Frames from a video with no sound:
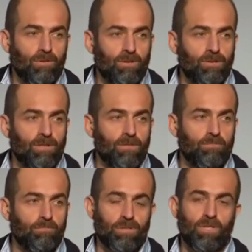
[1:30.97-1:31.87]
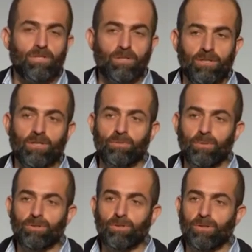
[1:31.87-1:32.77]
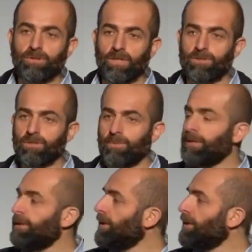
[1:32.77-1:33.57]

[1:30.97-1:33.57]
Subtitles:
context and potentially in a commercial context as well.